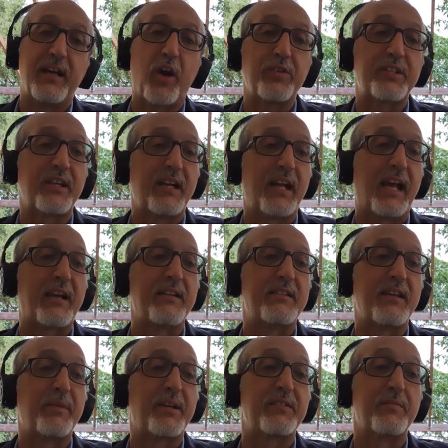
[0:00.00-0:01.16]
and we hosted an
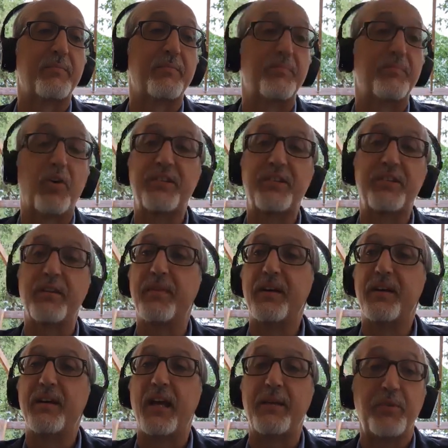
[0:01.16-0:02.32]
academic
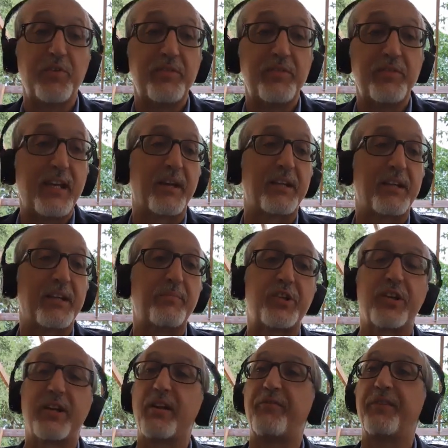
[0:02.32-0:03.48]
symposium, a museum
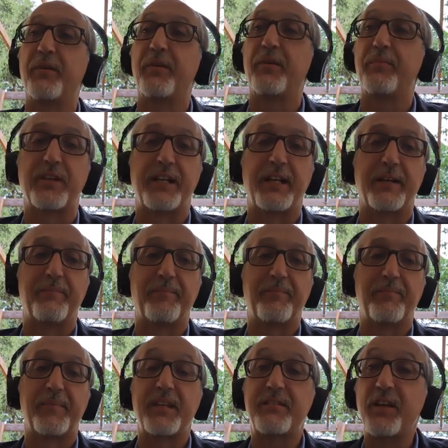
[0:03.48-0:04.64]
exhibition, and a film screening.